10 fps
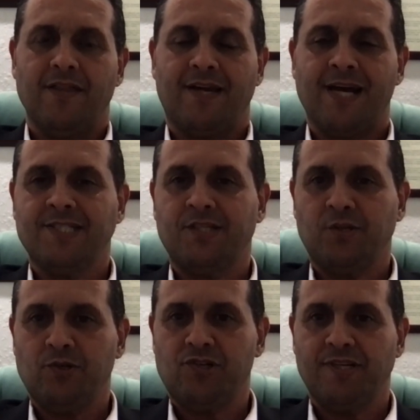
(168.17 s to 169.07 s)

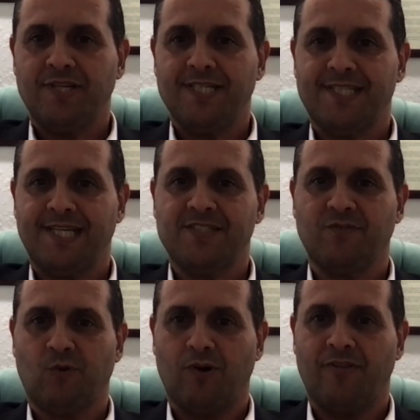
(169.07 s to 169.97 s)
Constitution sets
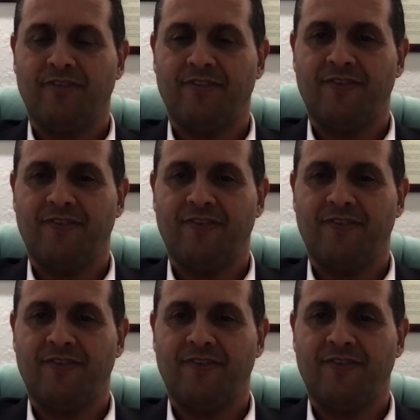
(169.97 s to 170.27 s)
forth